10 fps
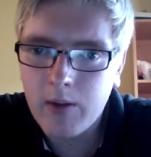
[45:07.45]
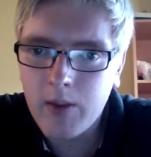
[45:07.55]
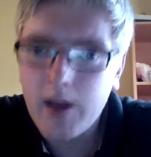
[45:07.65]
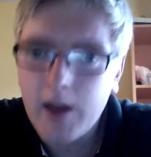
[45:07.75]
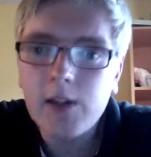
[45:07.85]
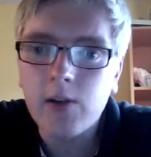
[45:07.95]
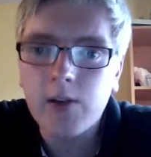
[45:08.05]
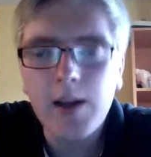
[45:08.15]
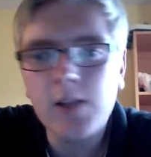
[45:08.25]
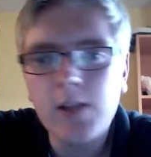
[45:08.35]
But that's a good
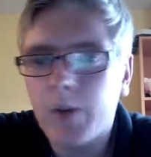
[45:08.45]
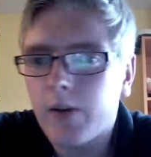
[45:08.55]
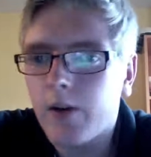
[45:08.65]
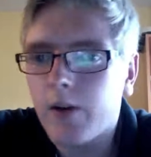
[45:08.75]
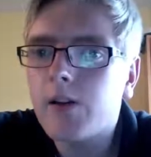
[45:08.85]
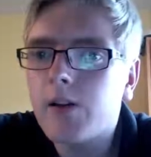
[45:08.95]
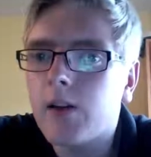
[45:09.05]
testament to the nursery.